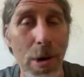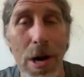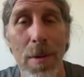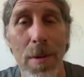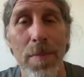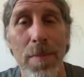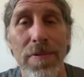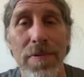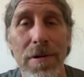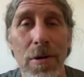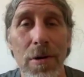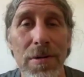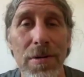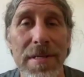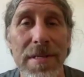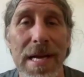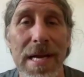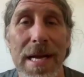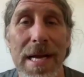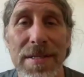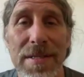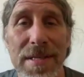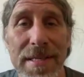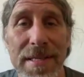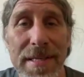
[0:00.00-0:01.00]
go out and
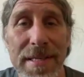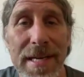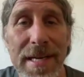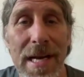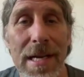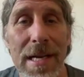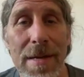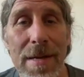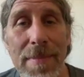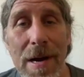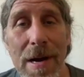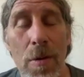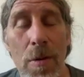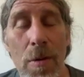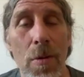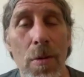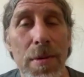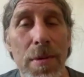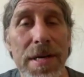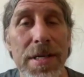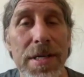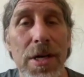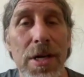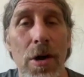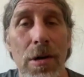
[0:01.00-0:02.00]
protest and yell about
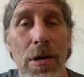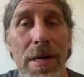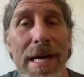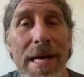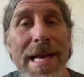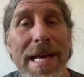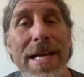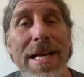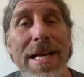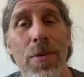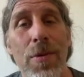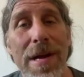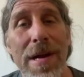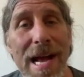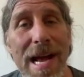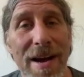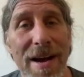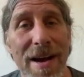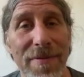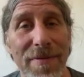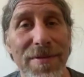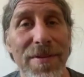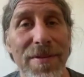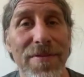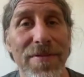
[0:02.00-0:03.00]
what we don't like. We
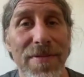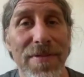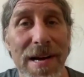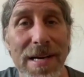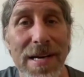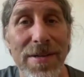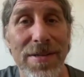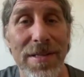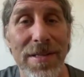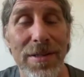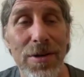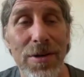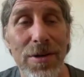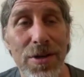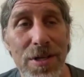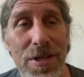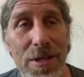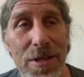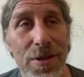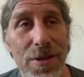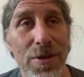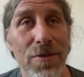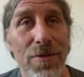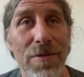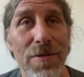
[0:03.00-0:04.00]
have to find
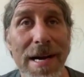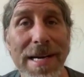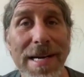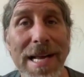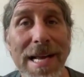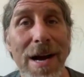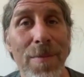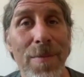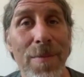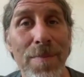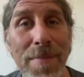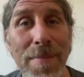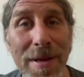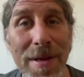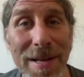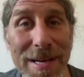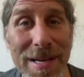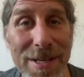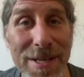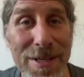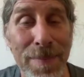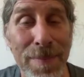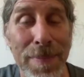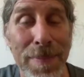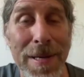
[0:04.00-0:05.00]
solutions. So right now,
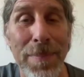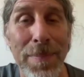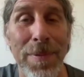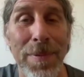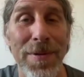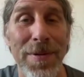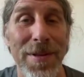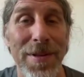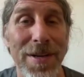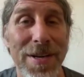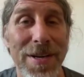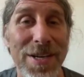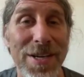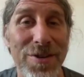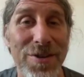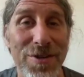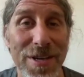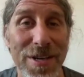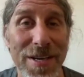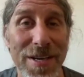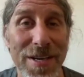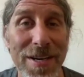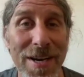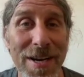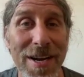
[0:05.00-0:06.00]
millions of people in the
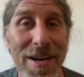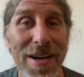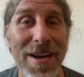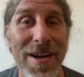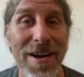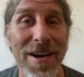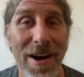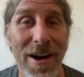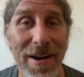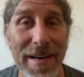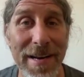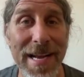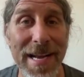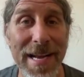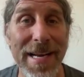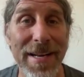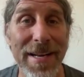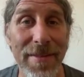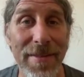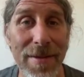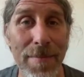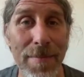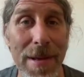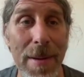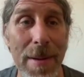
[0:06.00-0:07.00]
country are
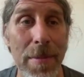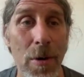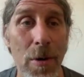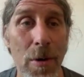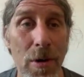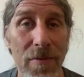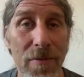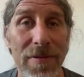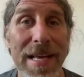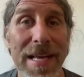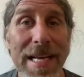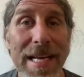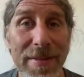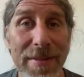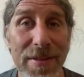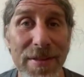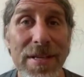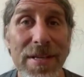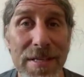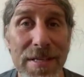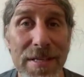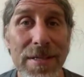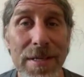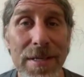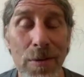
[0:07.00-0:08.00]
getting the memo of like,
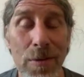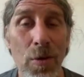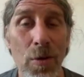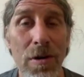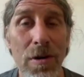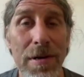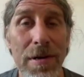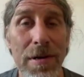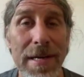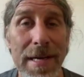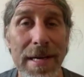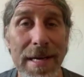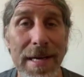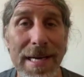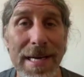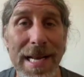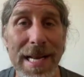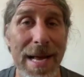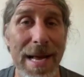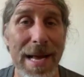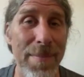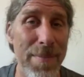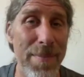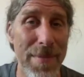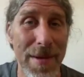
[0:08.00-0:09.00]
this isn't working,
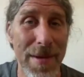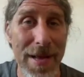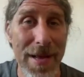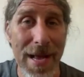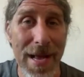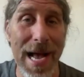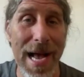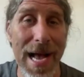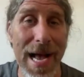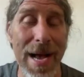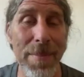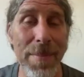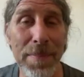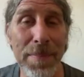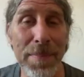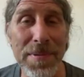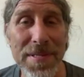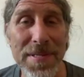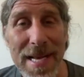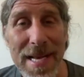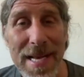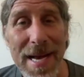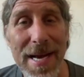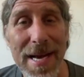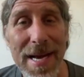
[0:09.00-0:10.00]
and I'm
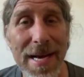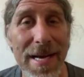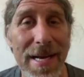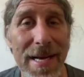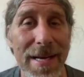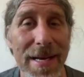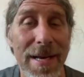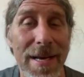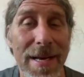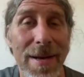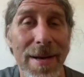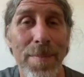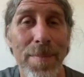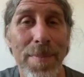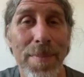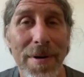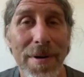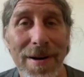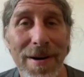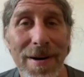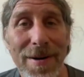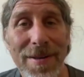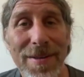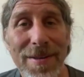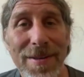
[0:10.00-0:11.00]
upset,
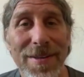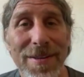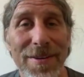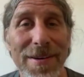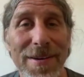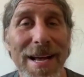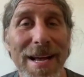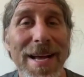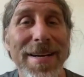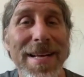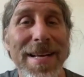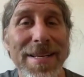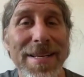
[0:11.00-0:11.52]
but they're not